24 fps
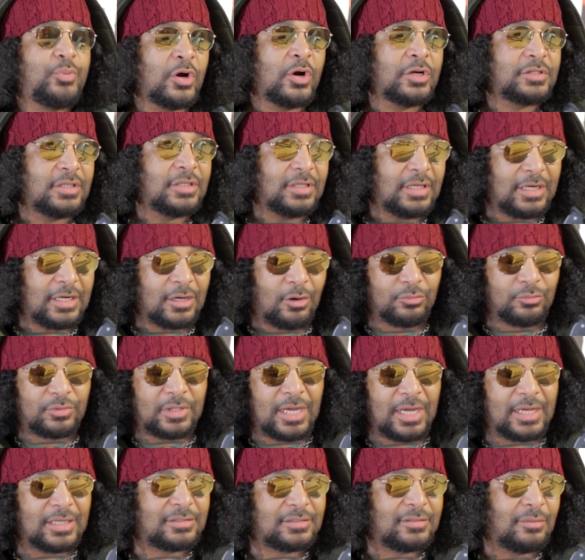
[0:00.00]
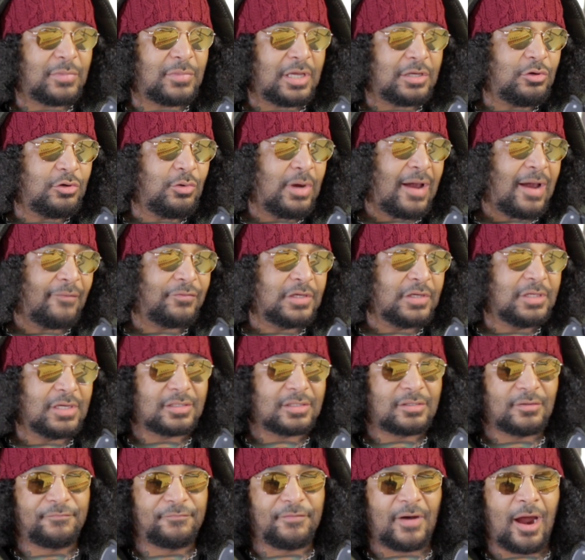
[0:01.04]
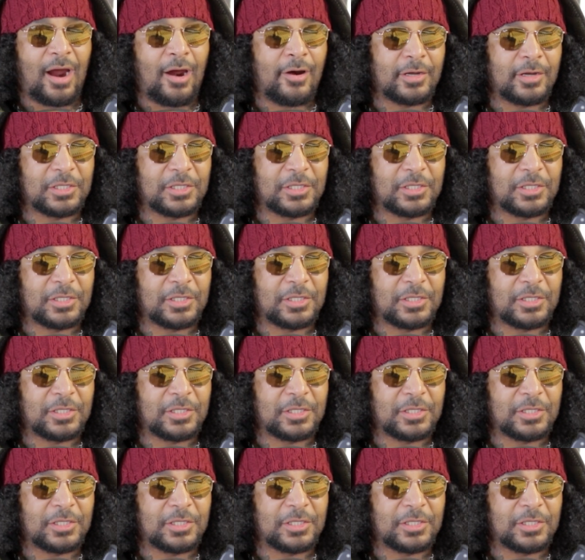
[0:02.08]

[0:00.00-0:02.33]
personally don't think it's something you have to justify